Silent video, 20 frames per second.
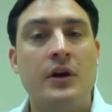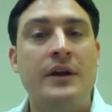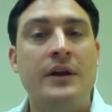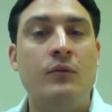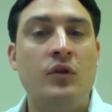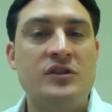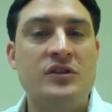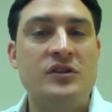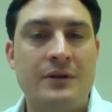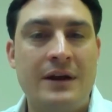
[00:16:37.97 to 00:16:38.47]

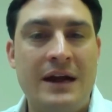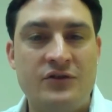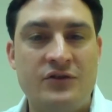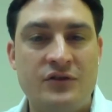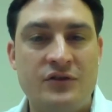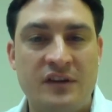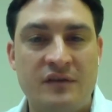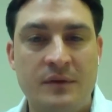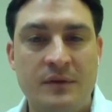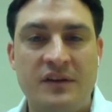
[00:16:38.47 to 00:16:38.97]
And what's your
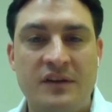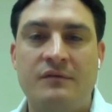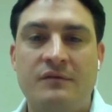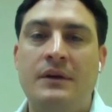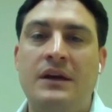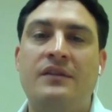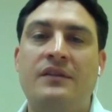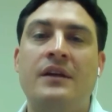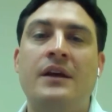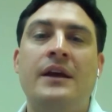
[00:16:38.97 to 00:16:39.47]
address, Miss
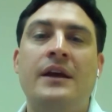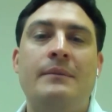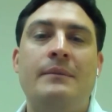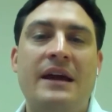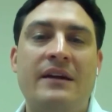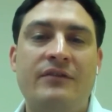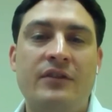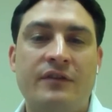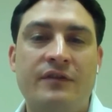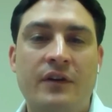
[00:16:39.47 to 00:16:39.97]
Smith?
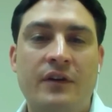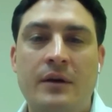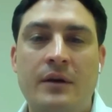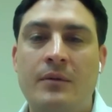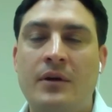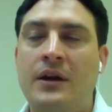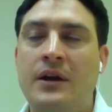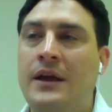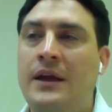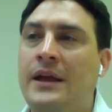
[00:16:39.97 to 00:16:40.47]
May I have your phone
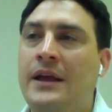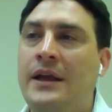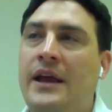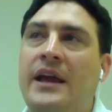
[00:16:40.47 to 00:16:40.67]
number?